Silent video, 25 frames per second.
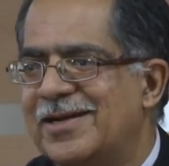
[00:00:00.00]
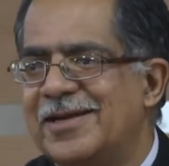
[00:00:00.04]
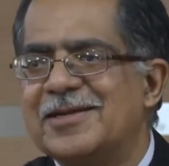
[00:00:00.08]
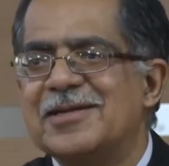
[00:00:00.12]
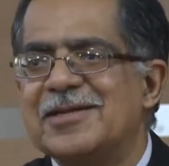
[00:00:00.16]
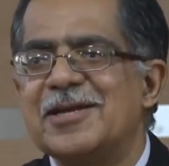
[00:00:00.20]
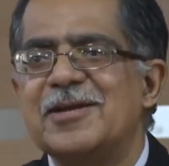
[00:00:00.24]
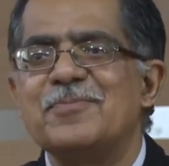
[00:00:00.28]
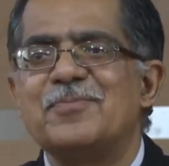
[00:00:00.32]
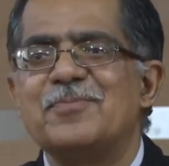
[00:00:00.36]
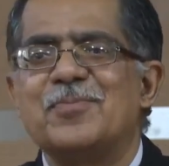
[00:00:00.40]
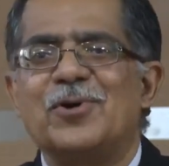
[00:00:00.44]

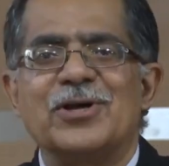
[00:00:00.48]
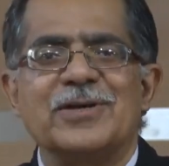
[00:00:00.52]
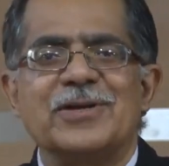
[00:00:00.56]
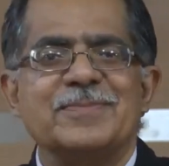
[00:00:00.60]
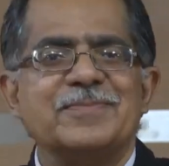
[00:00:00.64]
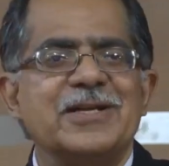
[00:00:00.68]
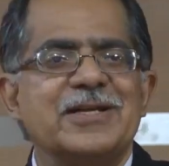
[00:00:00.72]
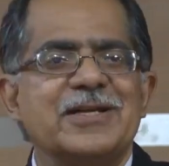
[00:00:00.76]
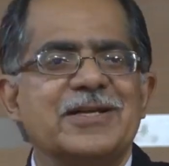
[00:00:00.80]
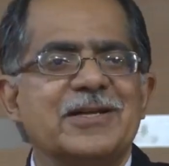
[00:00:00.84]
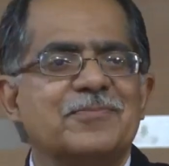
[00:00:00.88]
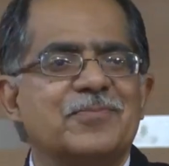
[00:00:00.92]

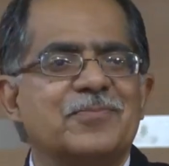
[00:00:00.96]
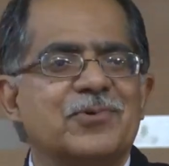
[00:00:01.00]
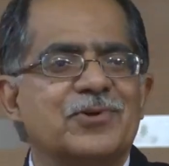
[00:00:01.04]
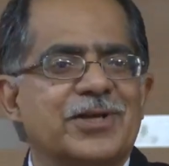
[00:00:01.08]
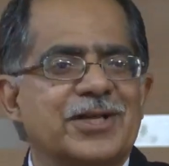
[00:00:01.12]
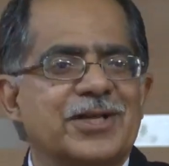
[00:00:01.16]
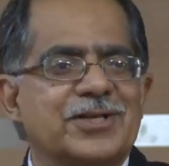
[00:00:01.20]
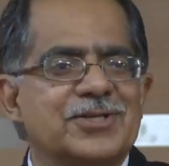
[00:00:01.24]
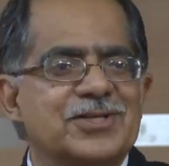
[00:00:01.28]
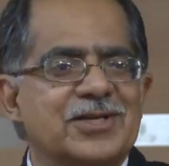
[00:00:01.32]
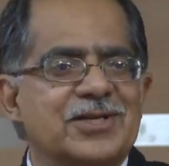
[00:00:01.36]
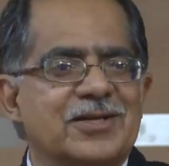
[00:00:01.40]
Empowerment and
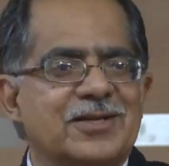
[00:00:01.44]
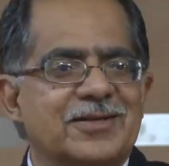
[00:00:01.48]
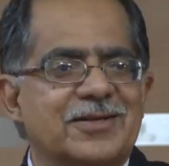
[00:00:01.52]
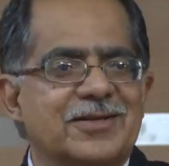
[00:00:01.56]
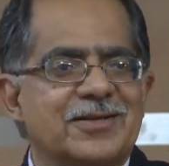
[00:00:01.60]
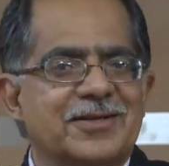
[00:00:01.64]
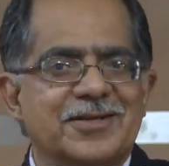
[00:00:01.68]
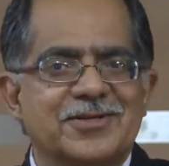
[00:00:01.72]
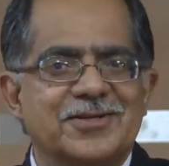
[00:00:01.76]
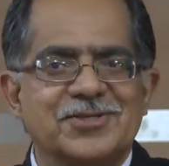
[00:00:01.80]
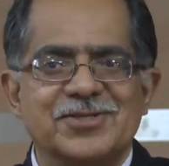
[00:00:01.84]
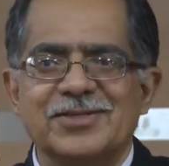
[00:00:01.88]
Protection
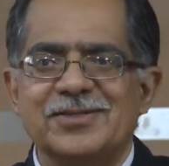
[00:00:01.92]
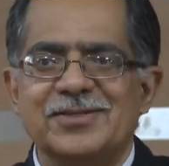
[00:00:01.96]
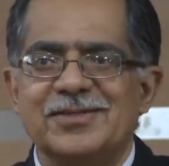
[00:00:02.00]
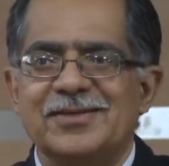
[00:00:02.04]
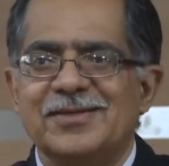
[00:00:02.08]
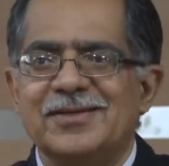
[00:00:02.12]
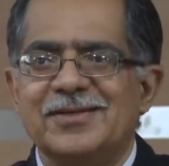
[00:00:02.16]
Architecture.